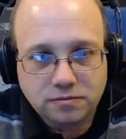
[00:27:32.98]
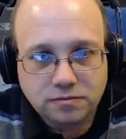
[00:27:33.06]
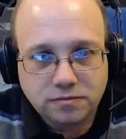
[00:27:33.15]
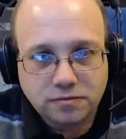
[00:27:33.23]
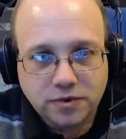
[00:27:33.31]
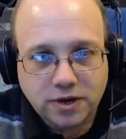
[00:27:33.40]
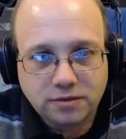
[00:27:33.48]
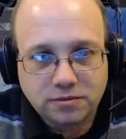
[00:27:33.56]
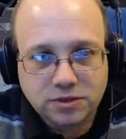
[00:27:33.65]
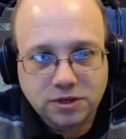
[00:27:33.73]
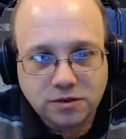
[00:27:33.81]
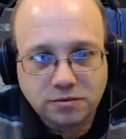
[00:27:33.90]
Right,
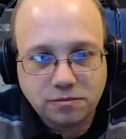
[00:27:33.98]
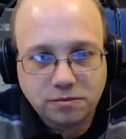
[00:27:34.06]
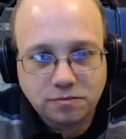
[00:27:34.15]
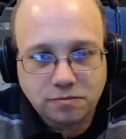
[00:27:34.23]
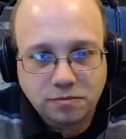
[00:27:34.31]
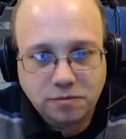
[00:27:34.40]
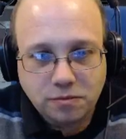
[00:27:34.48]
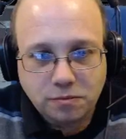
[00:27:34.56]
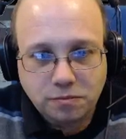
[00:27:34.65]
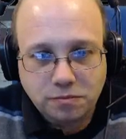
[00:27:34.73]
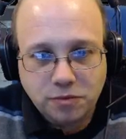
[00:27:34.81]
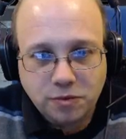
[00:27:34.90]
so
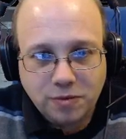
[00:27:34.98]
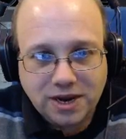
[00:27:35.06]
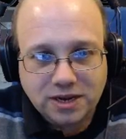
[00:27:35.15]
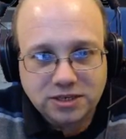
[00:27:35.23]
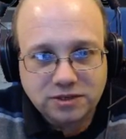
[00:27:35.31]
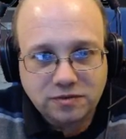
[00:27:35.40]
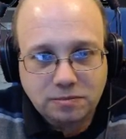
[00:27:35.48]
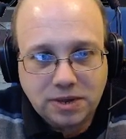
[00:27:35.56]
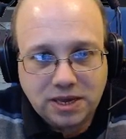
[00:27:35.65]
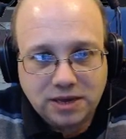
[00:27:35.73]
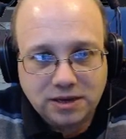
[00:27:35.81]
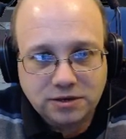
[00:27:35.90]
the wagons have
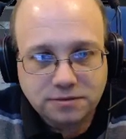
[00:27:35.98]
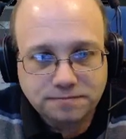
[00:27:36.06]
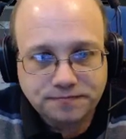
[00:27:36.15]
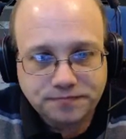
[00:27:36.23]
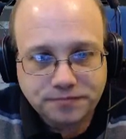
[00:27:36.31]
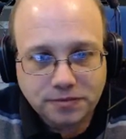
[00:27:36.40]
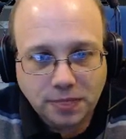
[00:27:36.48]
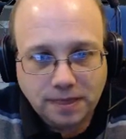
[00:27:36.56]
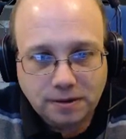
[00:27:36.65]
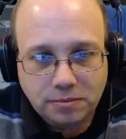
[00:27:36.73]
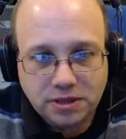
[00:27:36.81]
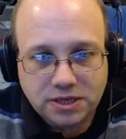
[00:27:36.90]
appeared,
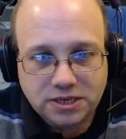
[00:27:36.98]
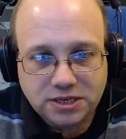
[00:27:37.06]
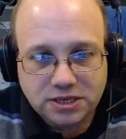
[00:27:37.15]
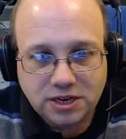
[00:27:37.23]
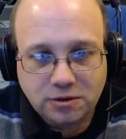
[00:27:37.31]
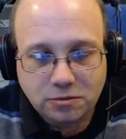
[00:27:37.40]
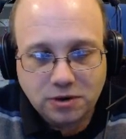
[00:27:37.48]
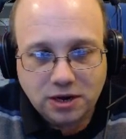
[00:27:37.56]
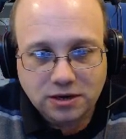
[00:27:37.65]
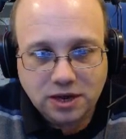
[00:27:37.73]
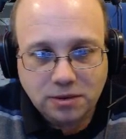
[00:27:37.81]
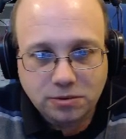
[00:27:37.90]
but this is now
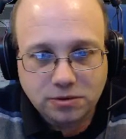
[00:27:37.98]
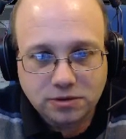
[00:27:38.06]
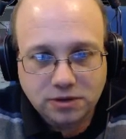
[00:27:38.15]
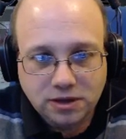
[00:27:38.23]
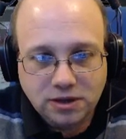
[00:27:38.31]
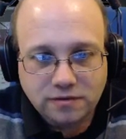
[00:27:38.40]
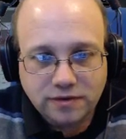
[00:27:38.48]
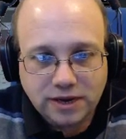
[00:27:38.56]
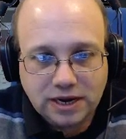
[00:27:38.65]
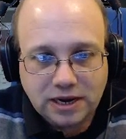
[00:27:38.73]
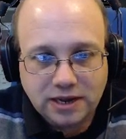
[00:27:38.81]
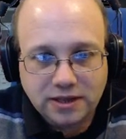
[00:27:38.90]
uncoupled. If I
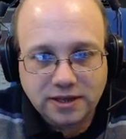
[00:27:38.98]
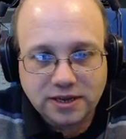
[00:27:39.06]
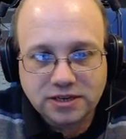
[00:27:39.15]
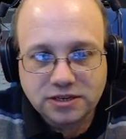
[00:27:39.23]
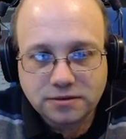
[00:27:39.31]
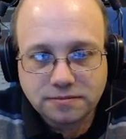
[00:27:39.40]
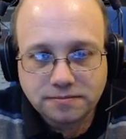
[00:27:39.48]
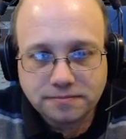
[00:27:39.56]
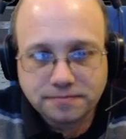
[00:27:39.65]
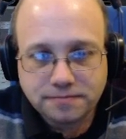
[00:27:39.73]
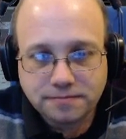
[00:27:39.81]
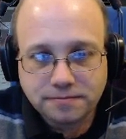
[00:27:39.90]
click this,
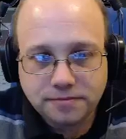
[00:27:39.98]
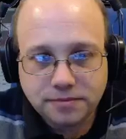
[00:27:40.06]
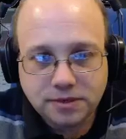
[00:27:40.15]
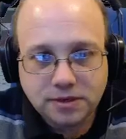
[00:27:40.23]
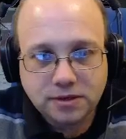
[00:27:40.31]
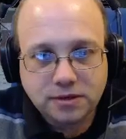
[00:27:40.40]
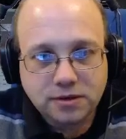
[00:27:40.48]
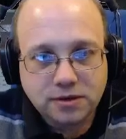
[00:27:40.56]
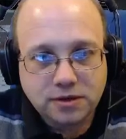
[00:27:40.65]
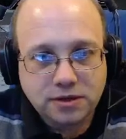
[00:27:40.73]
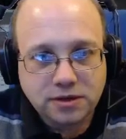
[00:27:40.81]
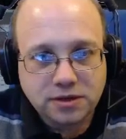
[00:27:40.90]

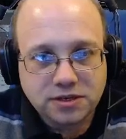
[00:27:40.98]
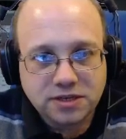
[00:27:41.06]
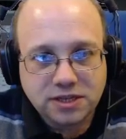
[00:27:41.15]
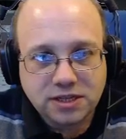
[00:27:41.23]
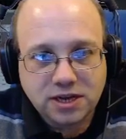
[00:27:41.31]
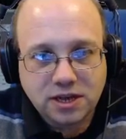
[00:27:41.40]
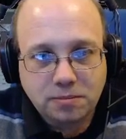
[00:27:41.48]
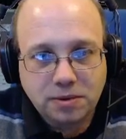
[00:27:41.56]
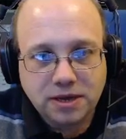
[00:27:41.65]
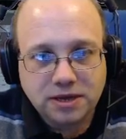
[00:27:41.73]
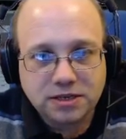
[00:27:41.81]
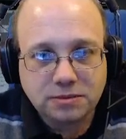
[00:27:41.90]
you can see the
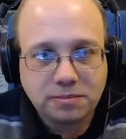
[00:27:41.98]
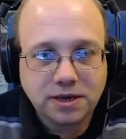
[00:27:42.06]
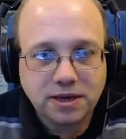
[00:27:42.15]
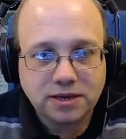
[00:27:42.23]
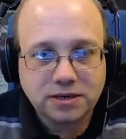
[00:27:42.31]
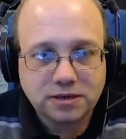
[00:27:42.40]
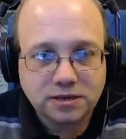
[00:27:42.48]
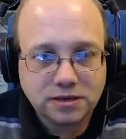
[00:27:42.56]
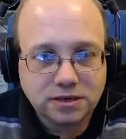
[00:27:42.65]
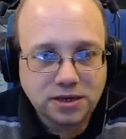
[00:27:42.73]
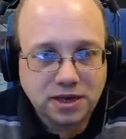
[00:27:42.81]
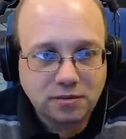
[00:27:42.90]
coupling has appeared,
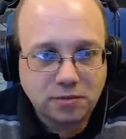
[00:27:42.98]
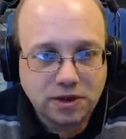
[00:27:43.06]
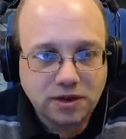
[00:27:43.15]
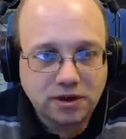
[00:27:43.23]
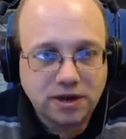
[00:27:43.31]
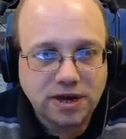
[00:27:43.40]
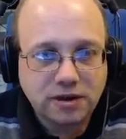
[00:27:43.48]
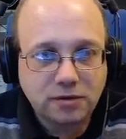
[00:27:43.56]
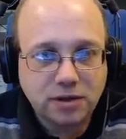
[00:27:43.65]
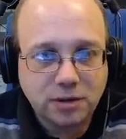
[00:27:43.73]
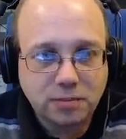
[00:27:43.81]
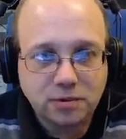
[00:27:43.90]
and we are now
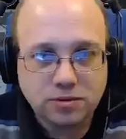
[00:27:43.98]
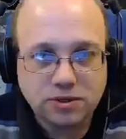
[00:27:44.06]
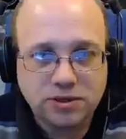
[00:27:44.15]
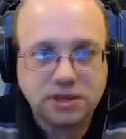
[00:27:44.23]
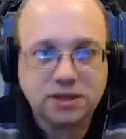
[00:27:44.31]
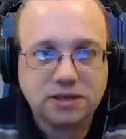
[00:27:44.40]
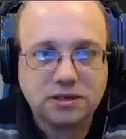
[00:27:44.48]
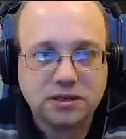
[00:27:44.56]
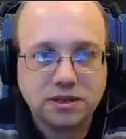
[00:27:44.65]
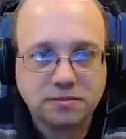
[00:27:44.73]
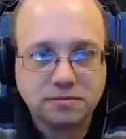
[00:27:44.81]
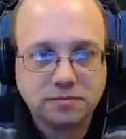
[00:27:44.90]
coupled to these
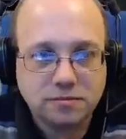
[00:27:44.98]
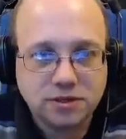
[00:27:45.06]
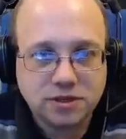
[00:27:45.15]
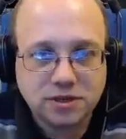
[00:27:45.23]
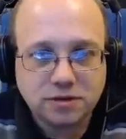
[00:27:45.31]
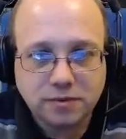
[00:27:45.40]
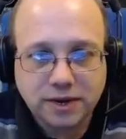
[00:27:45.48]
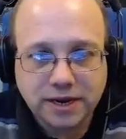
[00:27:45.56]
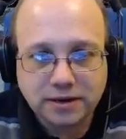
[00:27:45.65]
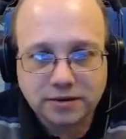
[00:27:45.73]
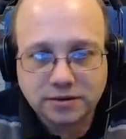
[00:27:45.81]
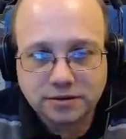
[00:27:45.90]

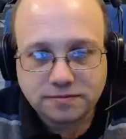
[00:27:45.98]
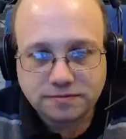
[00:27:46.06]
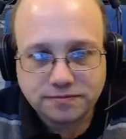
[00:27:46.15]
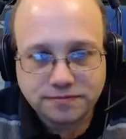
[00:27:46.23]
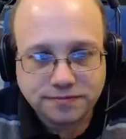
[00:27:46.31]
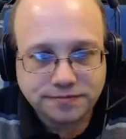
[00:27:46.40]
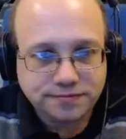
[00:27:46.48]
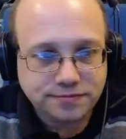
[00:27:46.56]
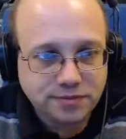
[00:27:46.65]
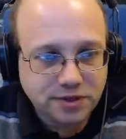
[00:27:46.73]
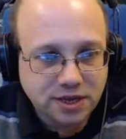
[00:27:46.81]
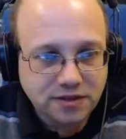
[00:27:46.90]
wagons.
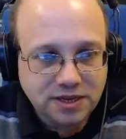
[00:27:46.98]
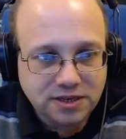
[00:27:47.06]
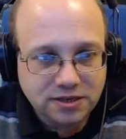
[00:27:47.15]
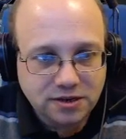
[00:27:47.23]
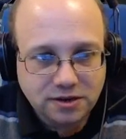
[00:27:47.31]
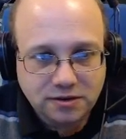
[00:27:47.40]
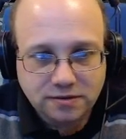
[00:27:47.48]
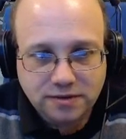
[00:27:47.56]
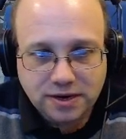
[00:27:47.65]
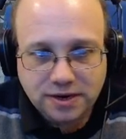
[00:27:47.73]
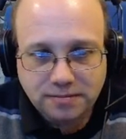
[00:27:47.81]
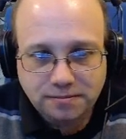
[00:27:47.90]
Now these are